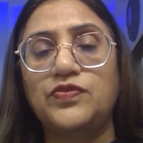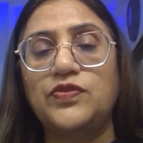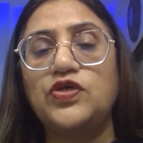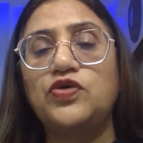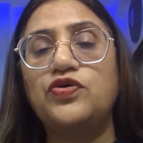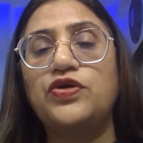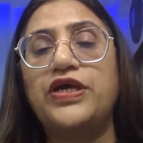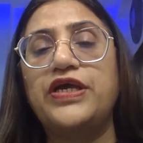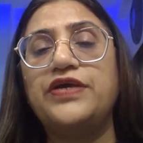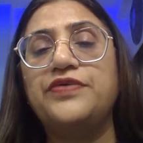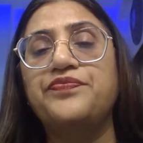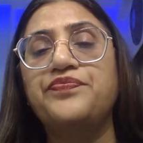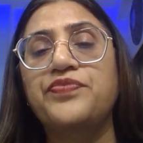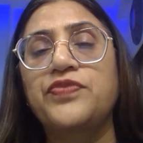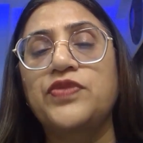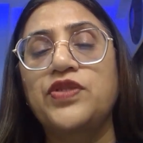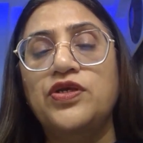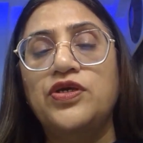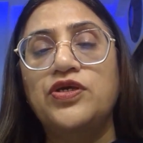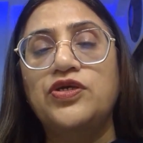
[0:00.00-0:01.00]
Okay,
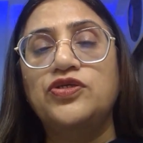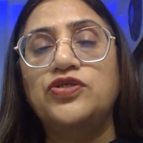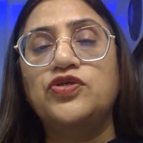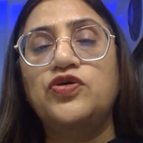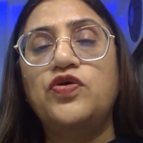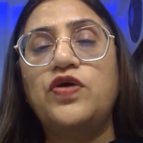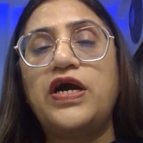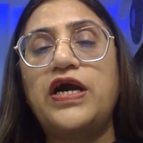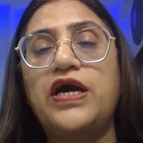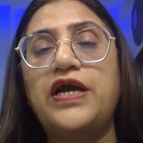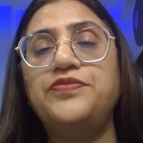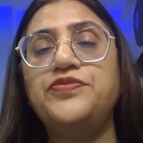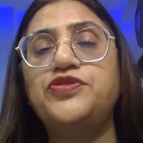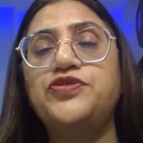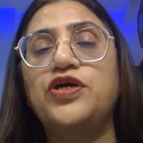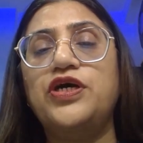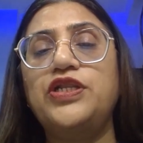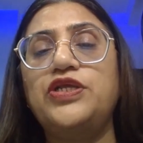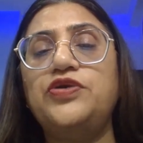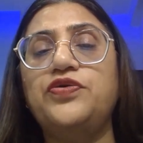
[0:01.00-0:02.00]
so I'm
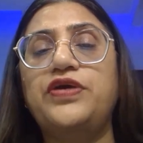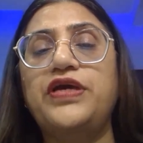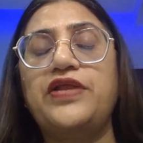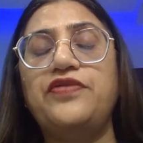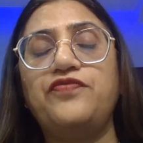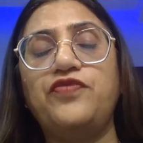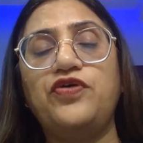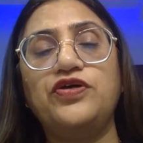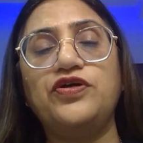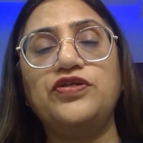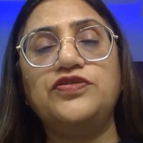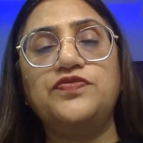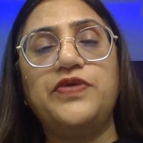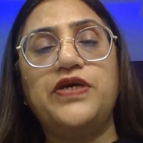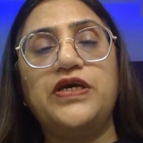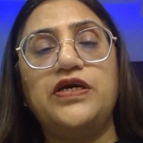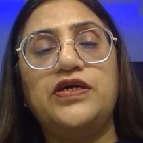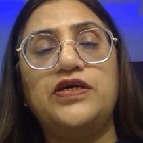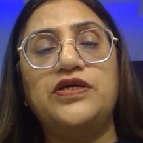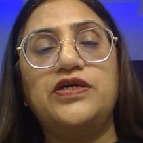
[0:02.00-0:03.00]
sure you can
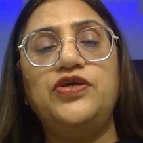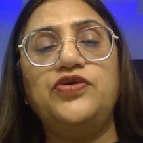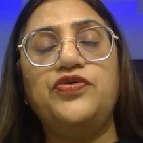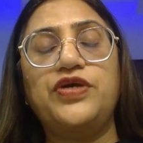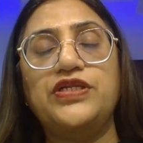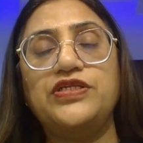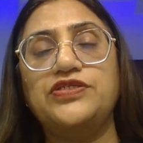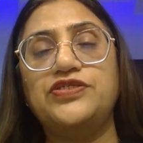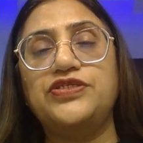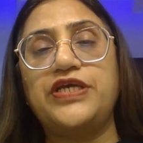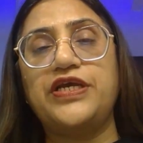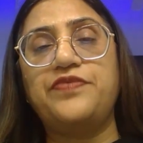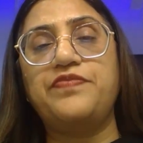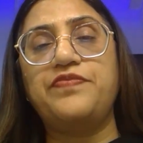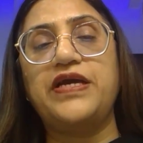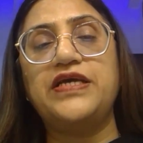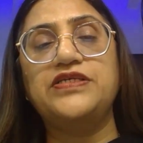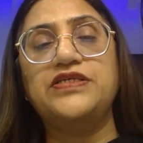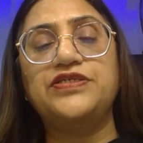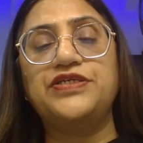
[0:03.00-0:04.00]
you can check
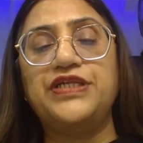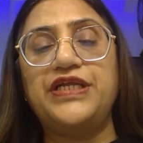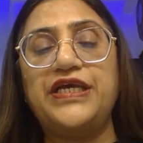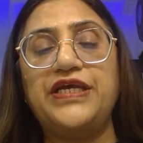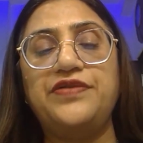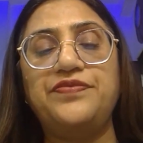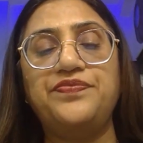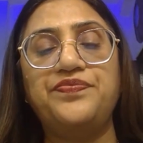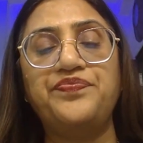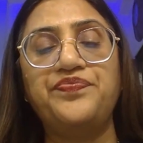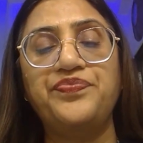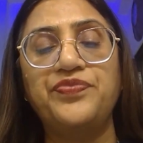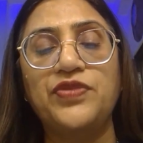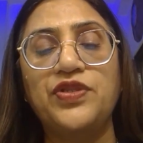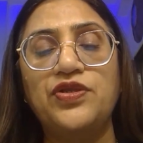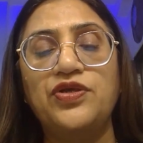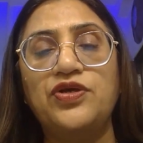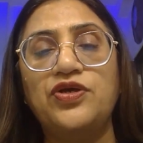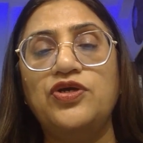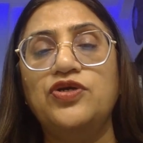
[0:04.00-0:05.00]
my screen.
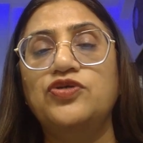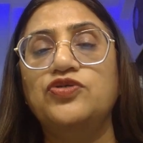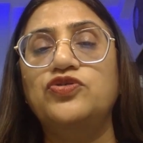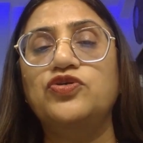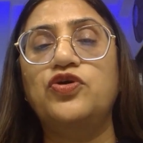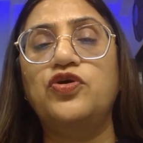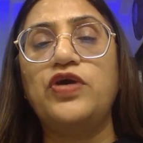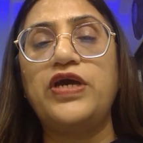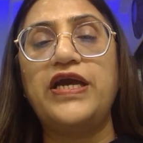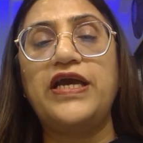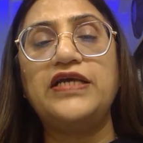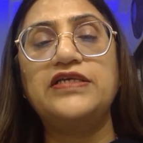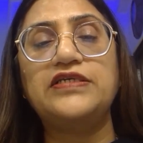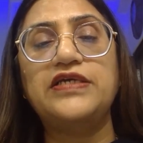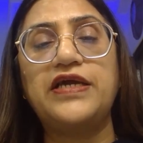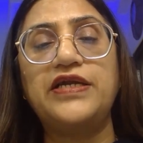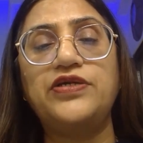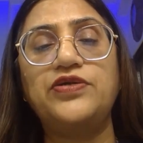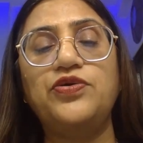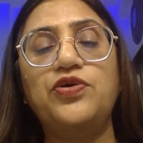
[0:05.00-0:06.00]
So as
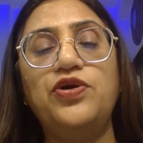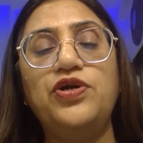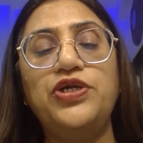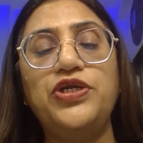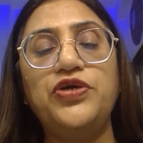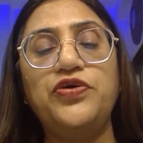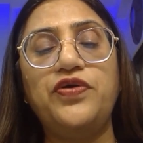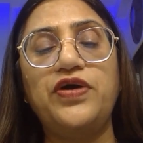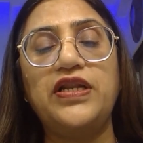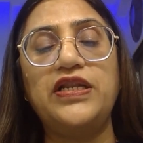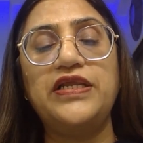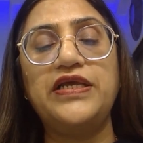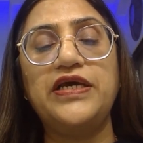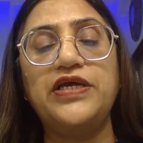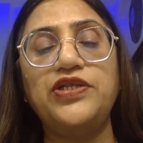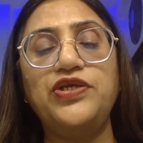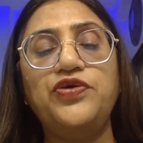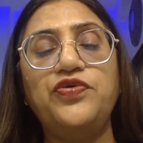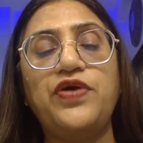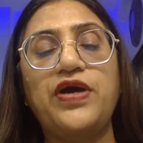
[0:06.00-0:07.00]
I told you earlier,
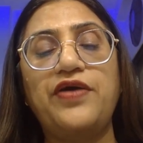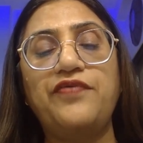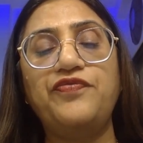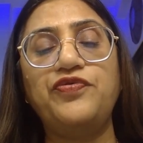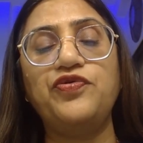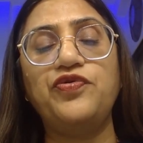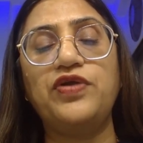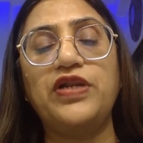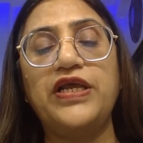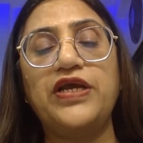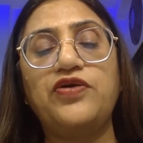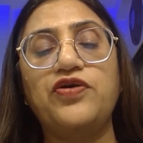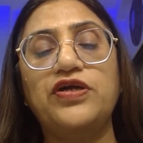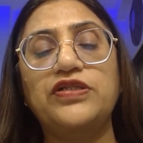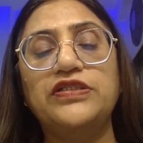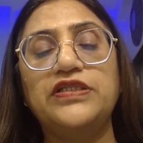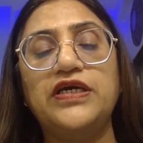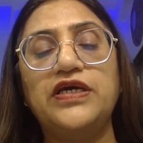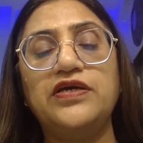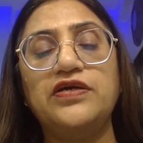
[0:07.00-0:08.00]
you have to click
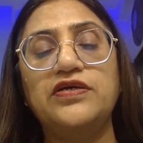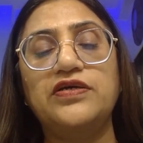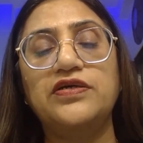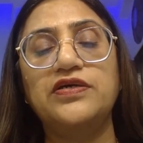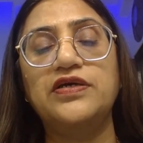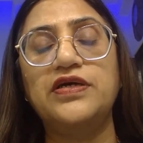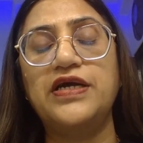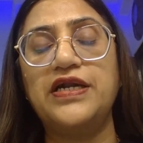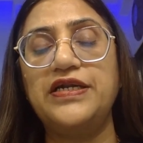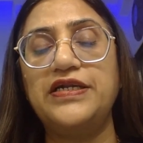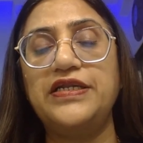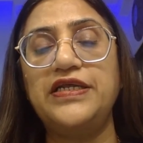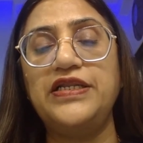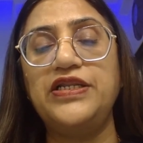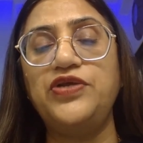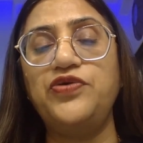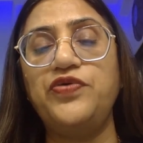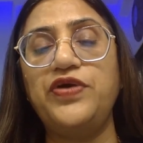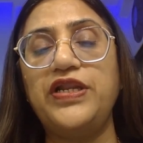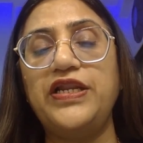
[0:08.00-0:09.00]
on the
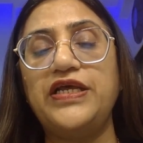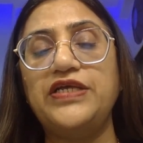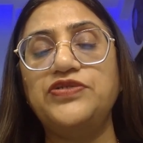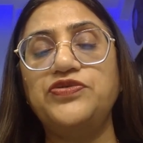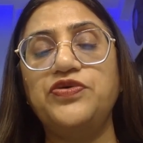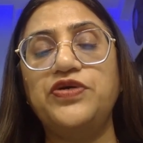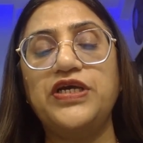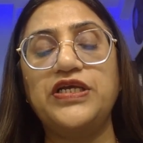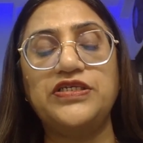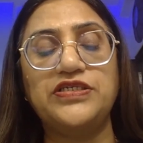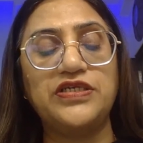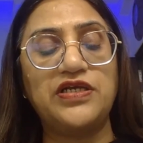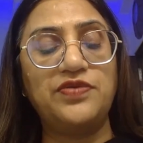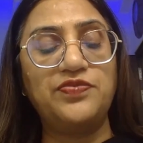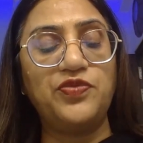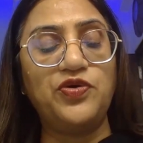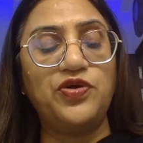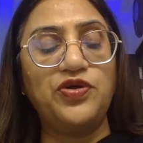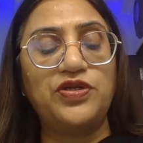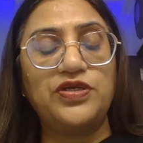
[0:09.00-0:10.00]
continue in educational
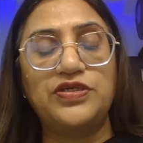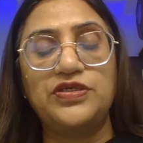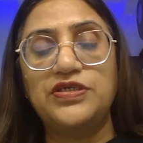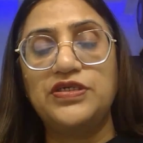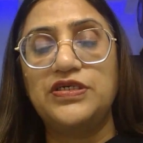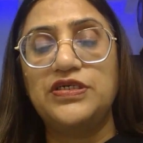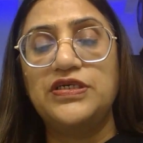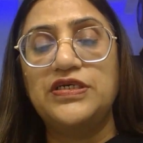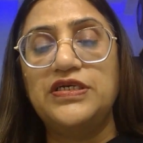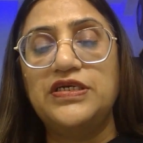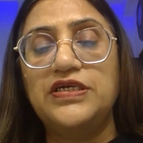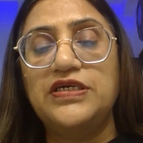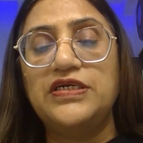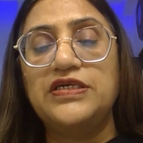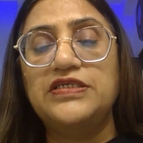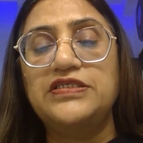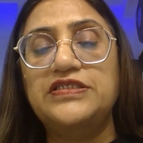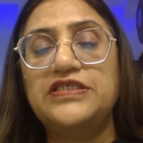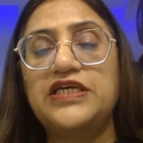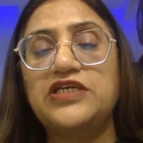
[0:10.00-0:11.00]
mode.
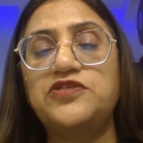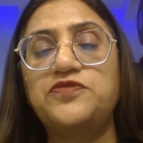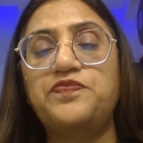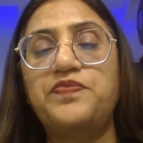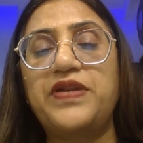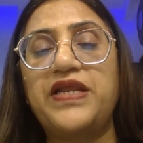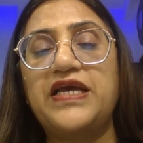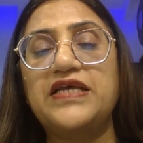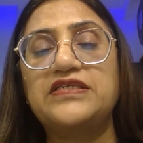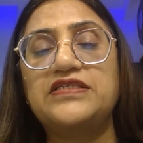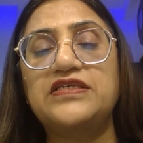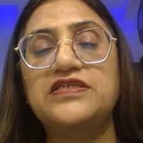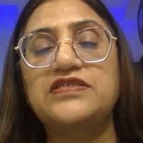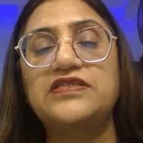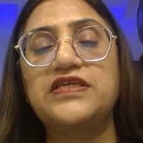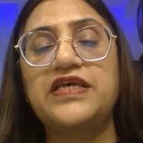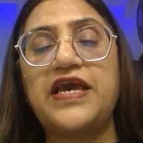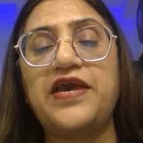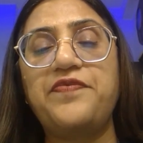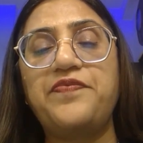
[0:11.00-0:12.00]
Just press
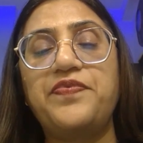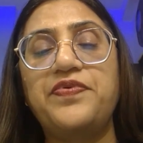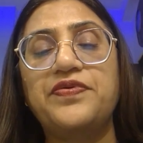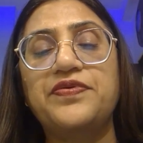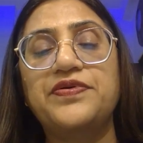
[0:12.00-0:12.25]
escape.